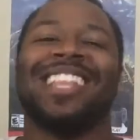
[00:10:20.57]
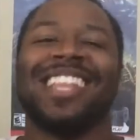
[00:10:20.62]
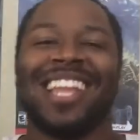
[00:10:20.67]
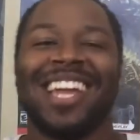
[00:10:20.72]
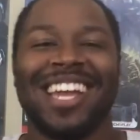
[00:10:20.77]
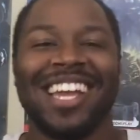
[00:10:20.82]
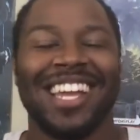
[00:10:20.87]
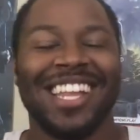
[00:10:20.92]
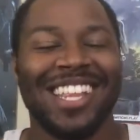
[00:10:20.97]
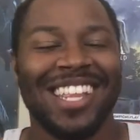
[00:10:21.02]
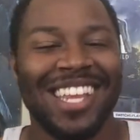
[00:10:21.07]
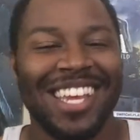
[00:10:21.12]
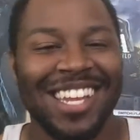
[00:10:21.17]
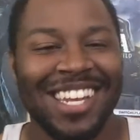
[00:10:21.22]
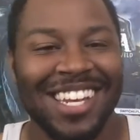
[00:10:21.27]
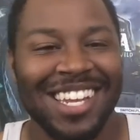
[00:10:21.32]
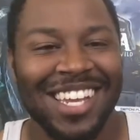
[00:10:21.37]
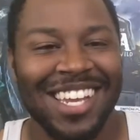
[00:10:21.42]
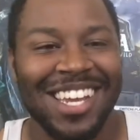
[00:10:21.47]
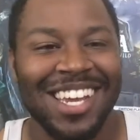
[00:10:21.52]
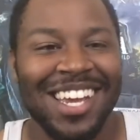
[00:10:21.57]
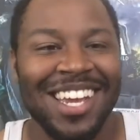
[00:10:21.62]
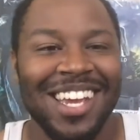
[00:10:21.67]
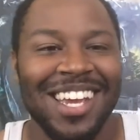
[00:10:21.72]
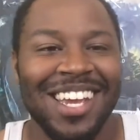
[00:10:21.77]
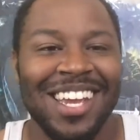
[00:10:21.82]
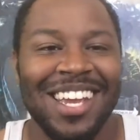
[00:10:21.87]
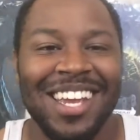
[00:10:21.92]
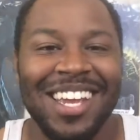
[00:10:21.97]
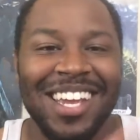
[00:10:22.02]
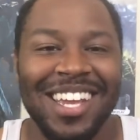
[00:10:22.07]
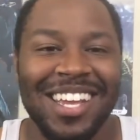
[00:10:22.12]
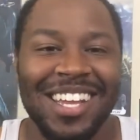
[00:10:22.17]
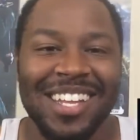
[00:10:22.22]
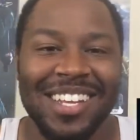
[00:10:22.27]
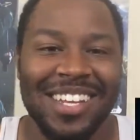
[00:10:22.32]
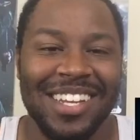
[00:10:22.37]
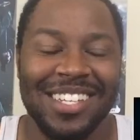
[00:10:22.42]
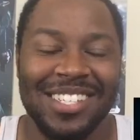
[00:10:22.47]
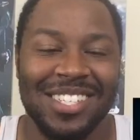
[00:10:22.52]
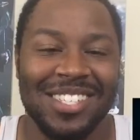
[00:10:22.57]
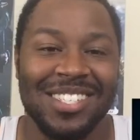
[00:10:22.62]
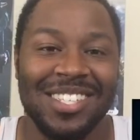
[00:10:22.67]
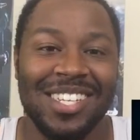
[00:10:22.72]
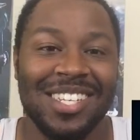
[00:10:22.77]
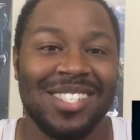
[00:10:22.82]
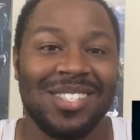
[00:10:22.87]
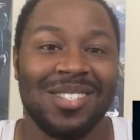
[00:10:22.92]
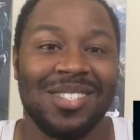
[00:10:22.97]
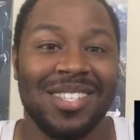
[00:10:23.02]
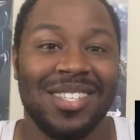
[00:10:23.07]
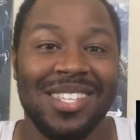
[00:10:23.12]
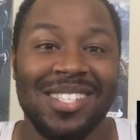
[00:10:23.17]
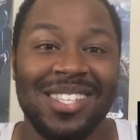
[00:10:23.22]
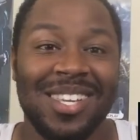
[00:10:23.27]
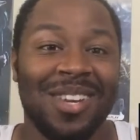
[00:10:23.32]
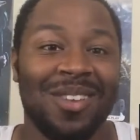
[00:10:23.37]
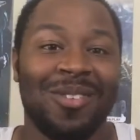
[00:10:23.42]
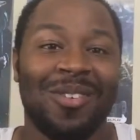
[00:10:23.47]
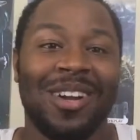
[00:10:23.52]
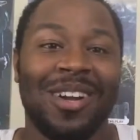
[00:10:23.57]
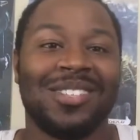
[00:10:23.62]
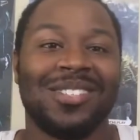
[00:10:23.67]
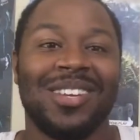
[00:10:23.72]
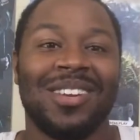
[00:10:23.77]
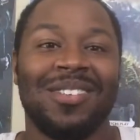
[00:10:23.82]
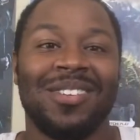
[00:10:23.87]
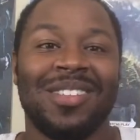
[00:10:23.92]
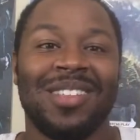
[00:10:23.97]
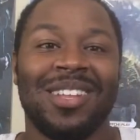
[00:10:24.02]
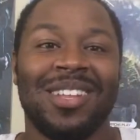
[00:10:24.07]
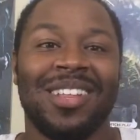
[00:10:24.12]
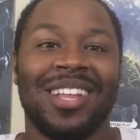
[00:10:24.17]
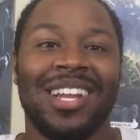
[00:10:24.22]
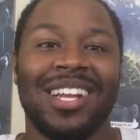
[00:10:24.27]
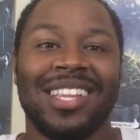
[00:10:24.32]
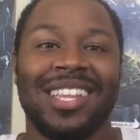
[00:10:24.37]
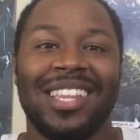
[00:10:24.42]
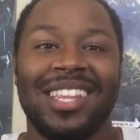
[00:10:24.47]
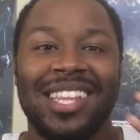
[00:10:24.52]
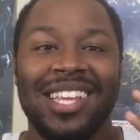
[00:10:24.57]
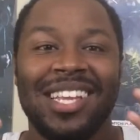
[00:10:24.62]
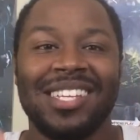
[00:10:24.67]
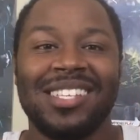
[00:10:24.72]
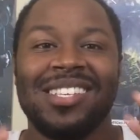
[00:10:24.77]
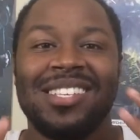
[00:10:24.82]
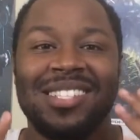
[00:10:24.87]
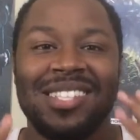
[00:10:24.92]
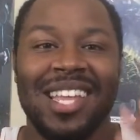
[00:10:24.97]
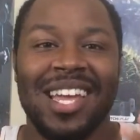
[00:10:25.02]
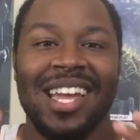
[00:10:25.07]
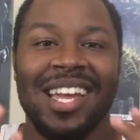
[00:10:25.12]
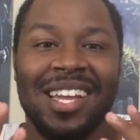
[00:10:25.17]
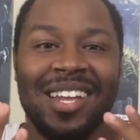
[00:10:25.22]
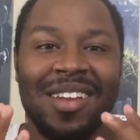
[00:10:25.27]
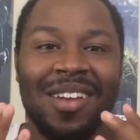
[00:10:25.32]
Like, and then he just dis- disintegrates and everything. Like, this is like